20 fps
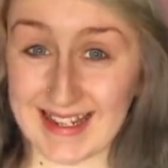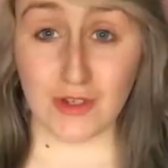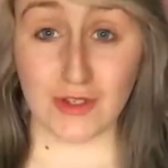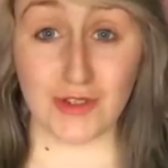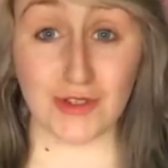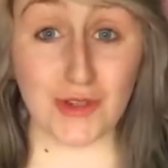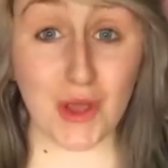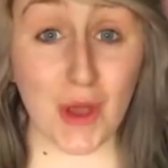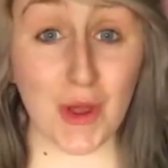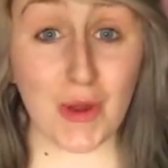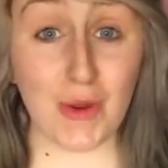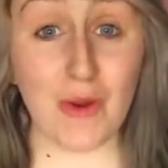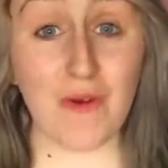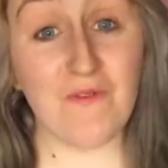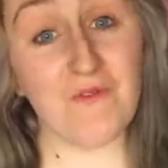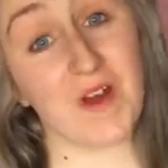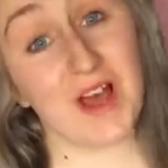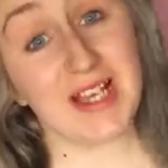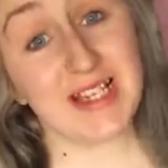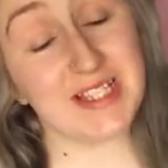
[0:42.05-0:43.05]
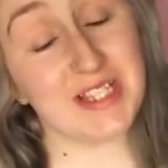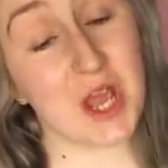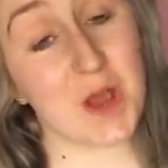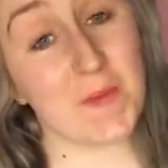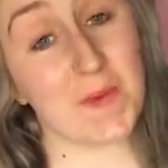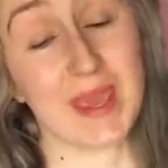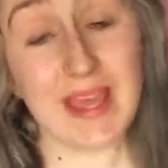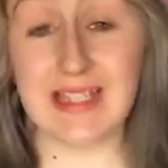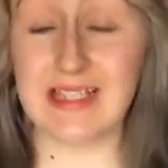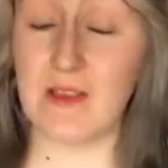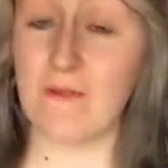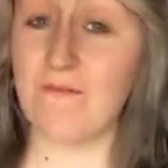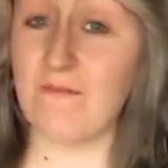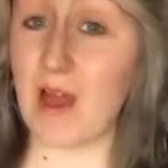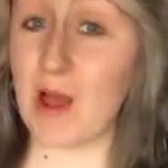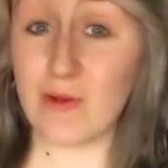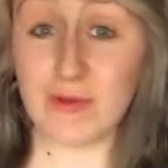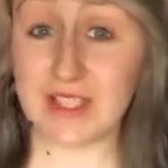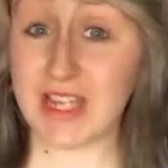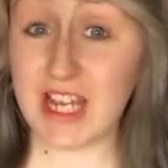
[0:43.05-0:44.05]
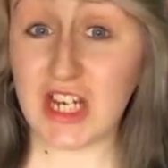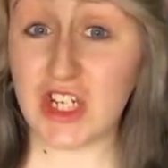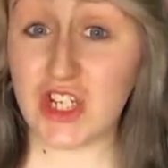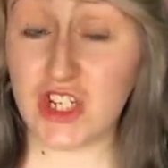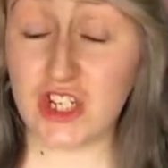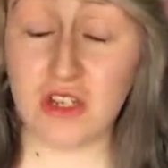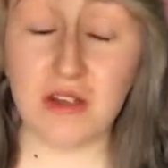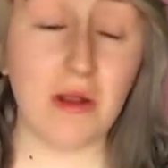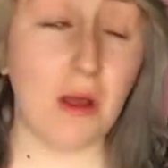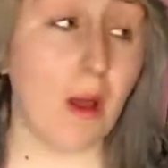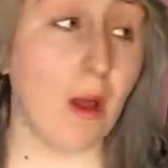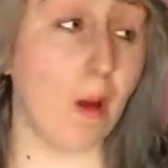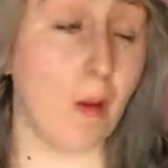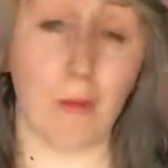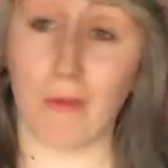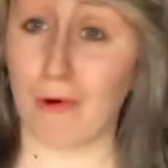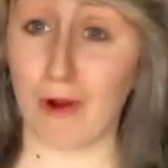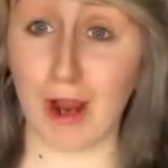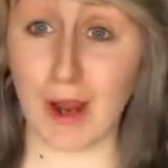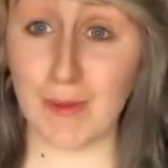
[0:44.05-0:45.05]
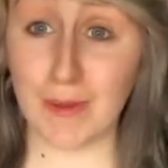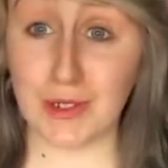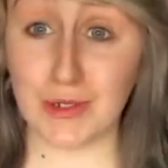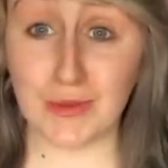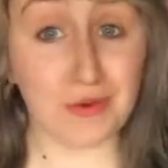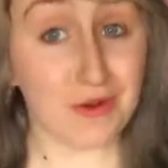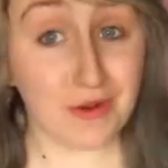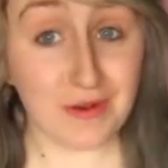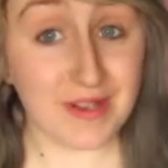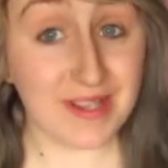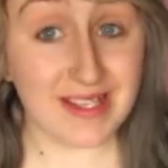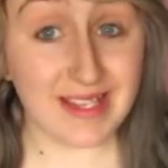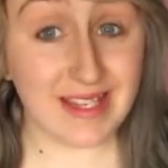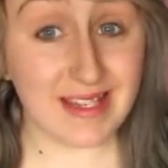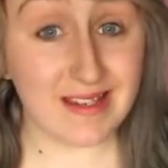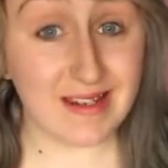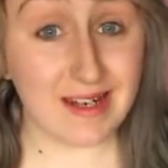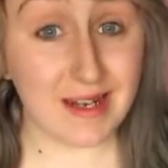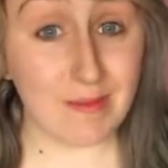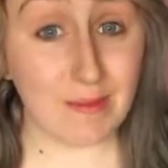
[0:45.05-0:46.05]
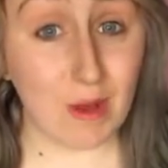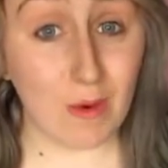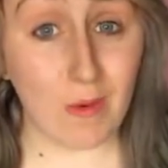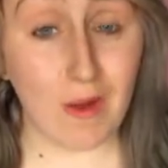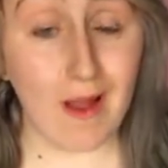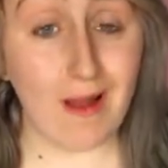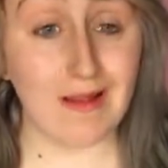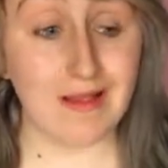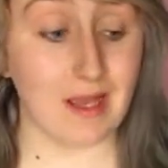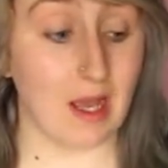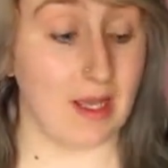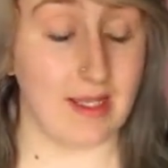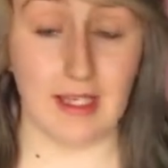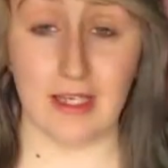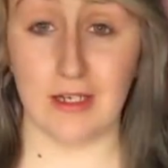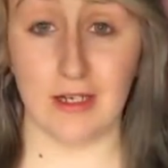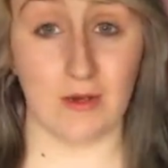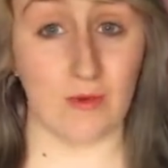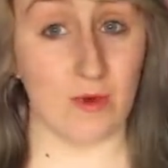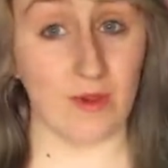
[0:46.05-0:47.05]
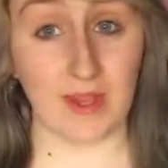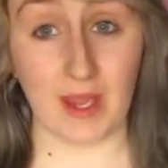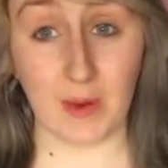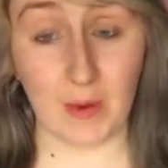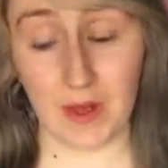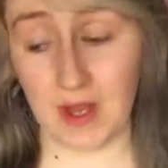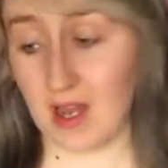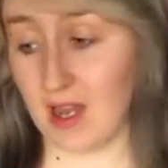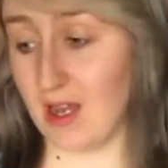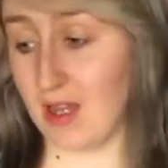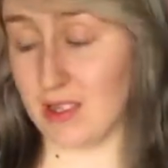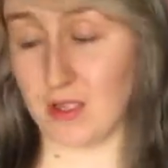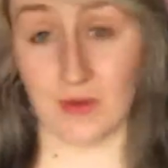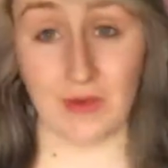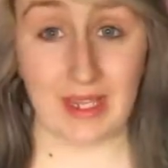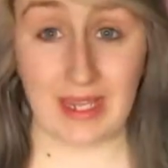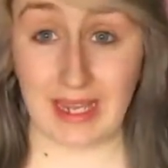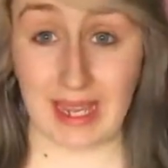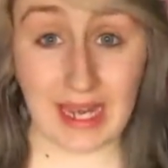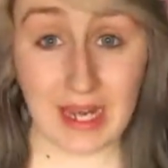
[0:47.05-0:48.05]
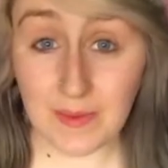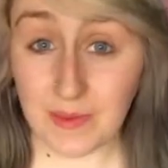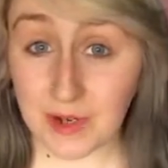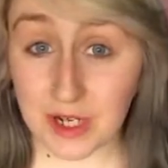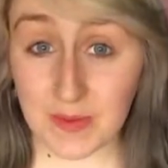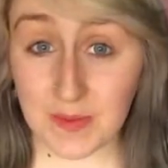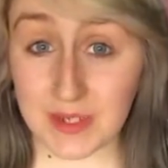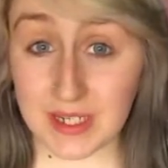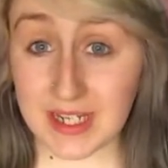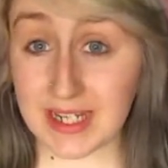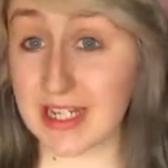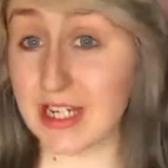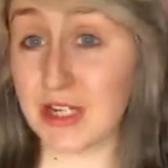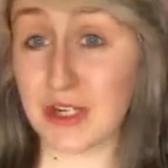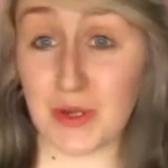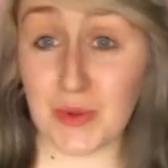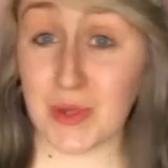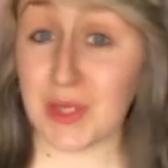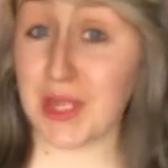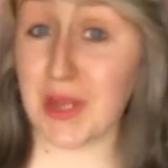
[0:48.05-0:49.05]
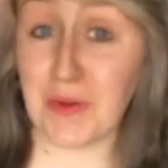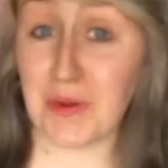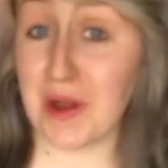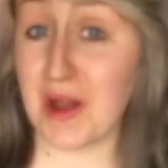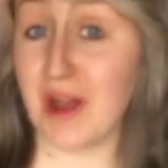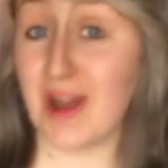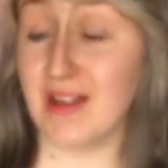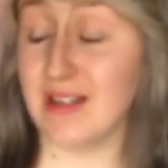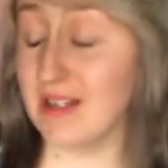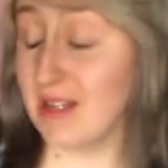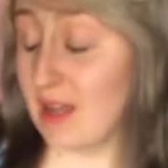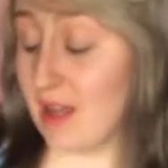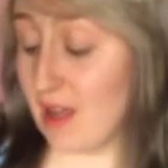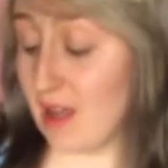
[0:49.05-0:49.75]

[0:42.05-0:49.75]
So first up is foundation. Primers were non-existent in my world. I didn't know what they were. I don't think anybody particularly knew what they were.